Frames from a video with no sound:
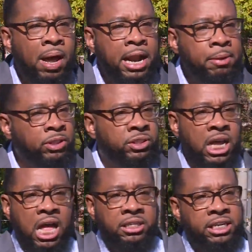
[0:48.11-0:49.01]
My name is
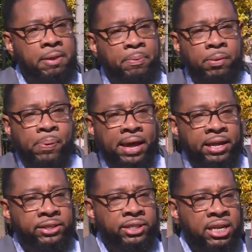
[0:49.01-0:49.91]
John J.P.
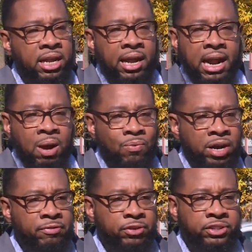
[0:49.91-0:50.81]
Paige, and I'm
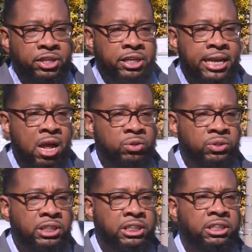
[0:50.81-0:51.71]
running for City
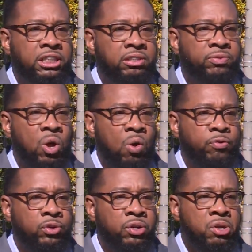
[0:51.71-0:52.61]
Council in the City of Norfolk